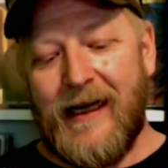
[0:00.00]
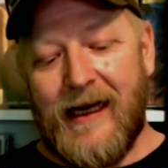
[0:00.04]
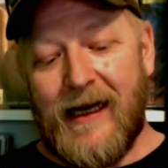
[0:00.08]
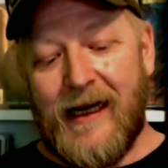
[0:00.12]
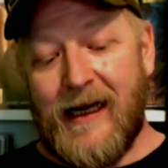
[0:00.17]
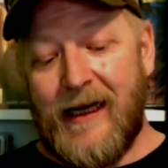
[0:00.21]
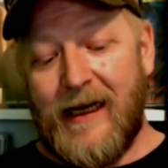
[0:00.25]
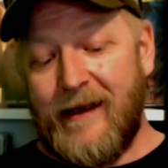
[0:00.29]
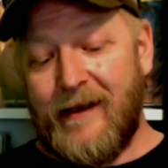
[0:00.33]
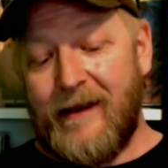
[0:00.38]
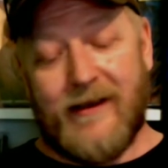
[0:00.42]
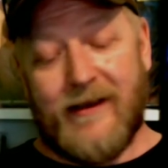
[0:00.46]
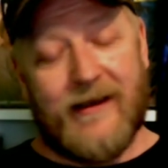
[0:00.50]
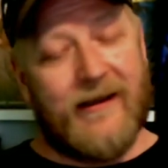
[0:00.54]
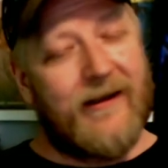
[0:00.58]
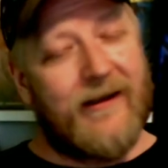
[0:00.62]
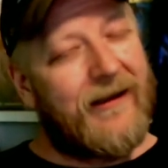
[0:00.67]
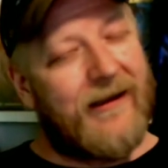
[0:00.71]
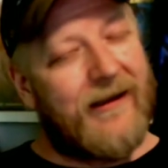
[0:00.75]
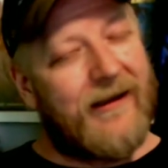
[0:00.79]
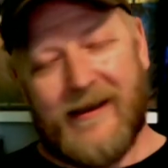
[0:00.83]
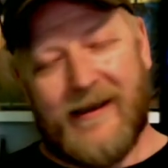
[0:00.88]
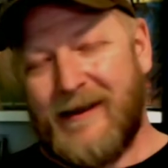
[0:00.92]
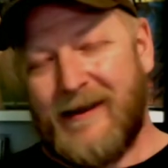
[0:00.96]
there
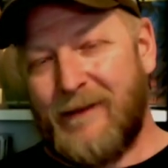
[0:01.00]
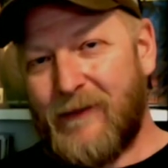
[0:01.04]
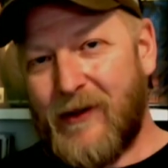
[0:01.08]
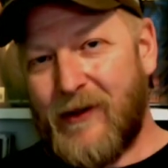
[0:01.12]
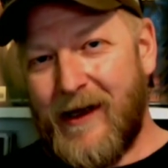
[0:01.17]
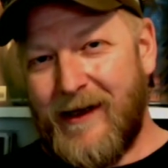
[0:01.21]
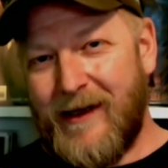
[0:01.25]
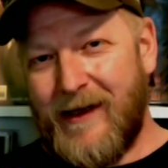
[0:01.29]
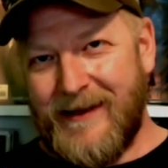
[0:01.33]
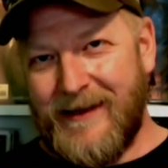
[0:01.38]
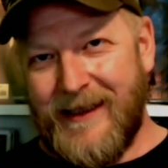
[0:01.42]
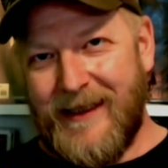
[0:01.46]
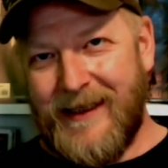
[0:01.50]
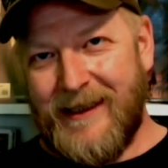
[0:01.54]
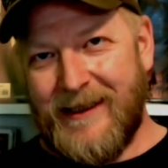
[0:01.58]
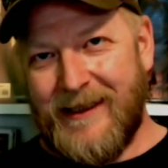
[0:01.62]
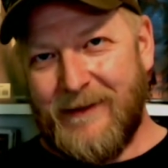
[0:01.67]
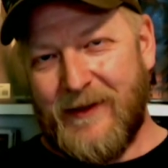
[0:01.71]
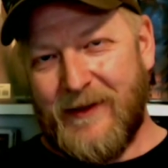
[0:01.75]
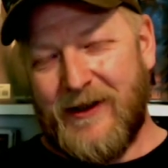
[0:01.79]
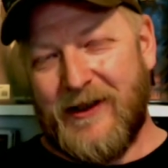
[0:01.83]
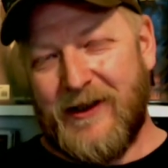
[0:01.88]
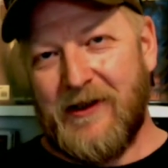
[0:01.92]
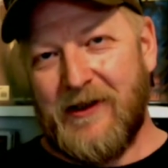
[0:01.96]
still are some Bronze Age,
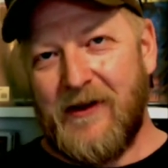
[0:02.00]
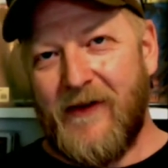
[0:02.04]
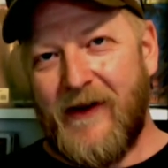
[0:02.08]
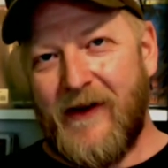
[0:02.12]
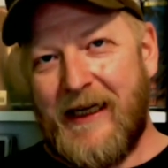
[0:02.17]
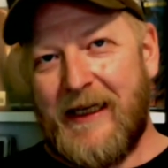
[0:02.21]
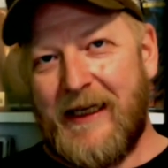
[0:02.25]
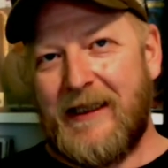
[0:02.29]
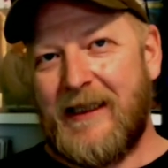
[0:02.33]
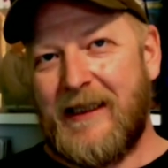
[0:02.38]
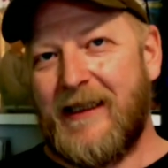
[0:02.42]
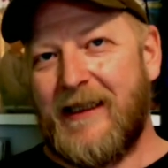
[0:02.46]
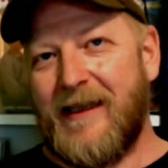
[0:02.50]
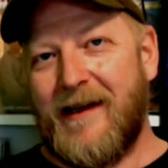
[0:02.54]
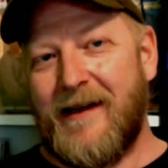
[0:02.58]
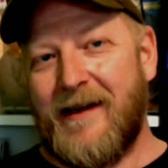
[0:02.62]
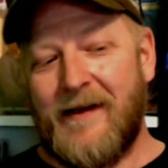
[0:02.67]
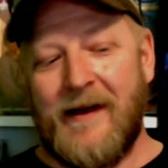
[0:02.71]
some Silver Age